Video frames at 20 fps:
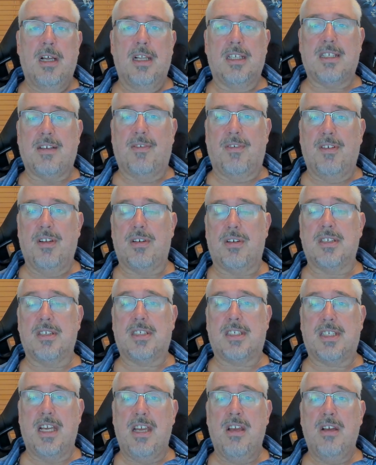Let's have a look and
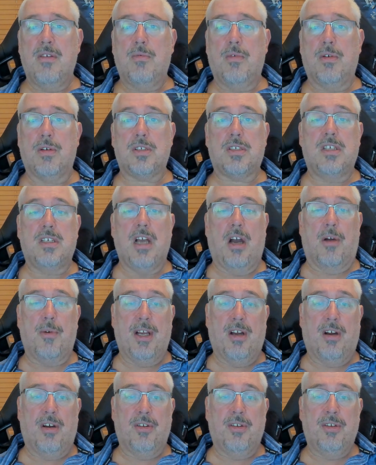see what's
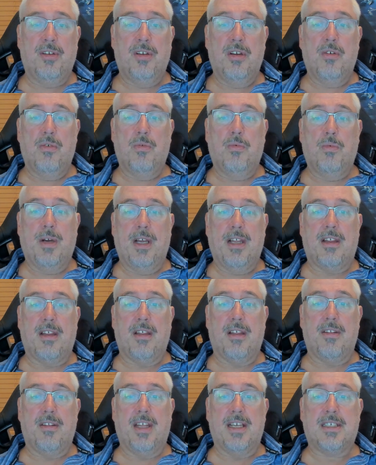going on with
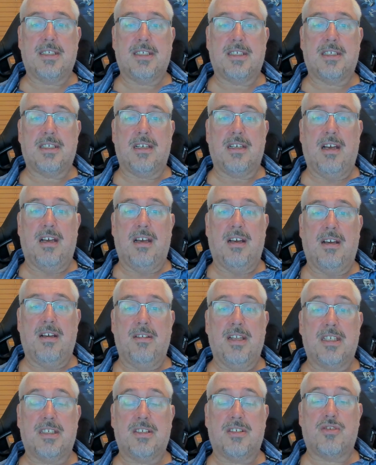this uh,
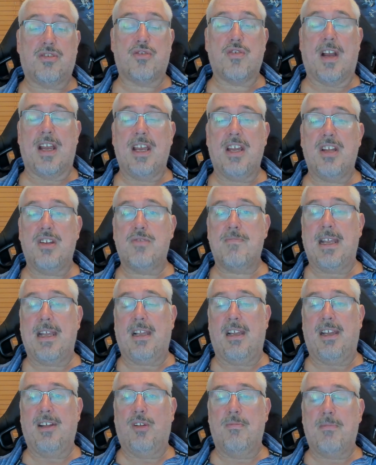this strange
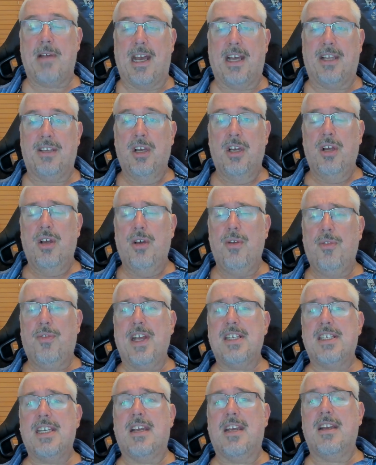mentally ill man who
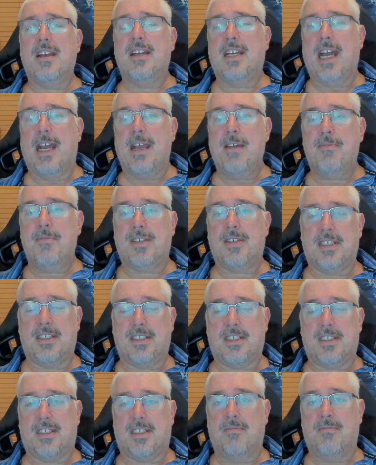thinks he can game the
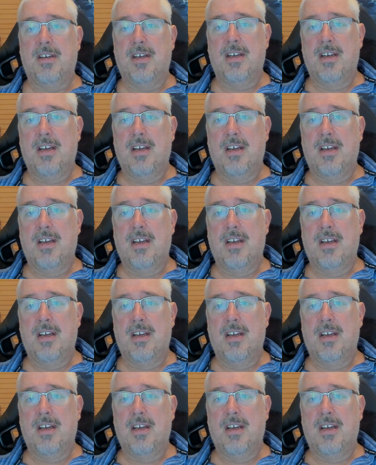system